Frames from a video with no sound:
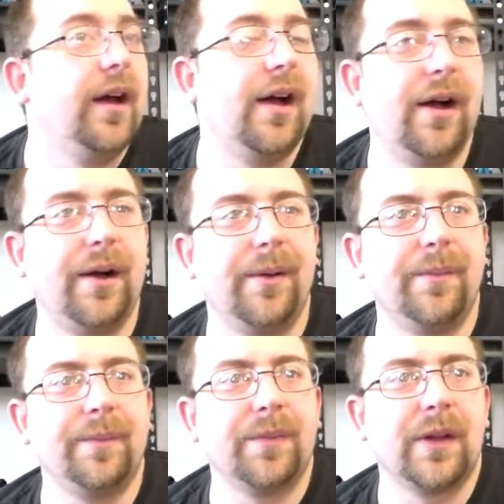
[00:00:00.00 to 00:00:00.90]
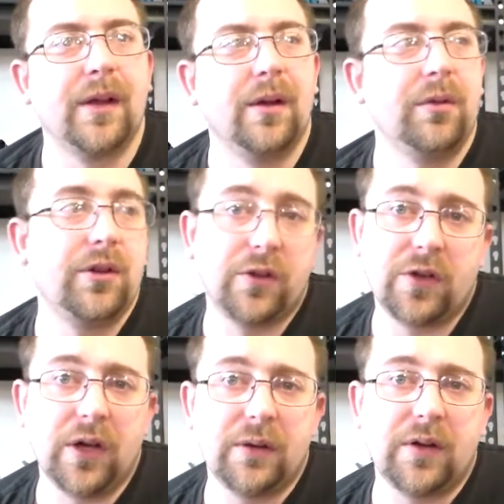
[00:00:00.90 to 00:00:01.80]
um, which
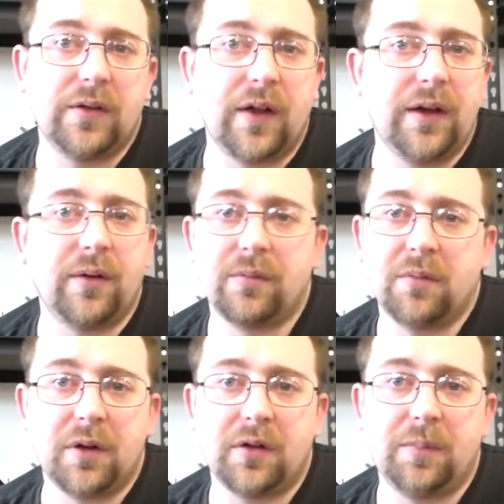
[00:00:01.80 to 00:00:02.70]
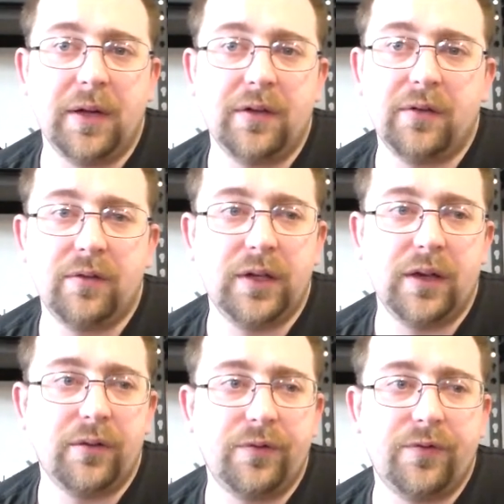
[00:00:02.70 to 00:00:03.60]
is good because I don't want to spend
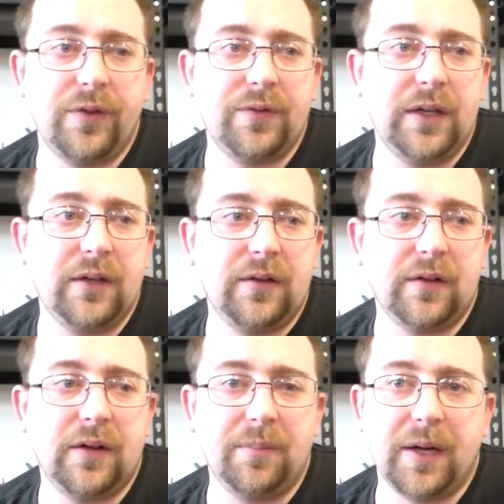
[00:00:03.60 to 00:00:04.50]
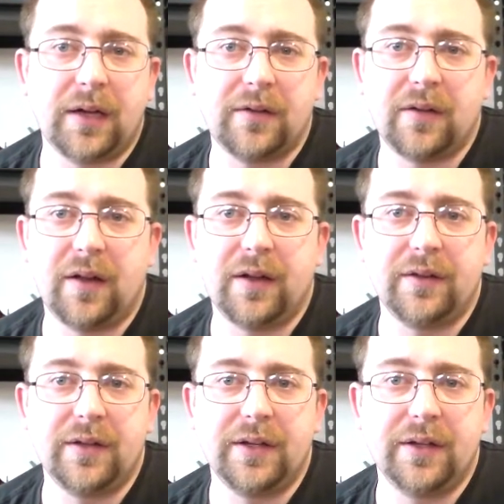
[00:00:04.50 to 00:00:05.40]
you know 50, 60 bucks
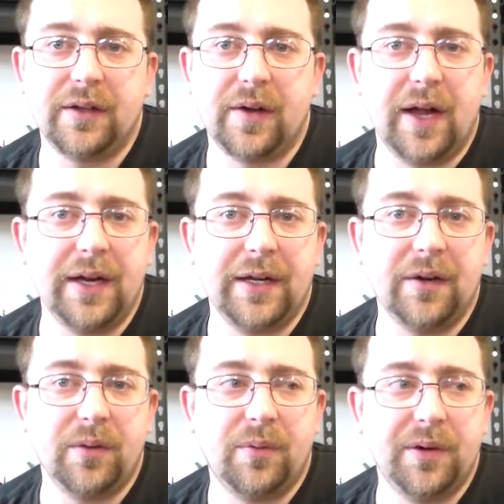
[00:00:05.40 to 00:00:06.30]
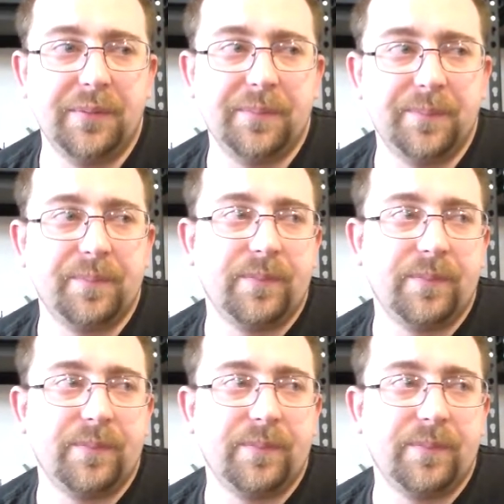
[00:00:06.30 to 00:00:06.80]
on the little iGear one.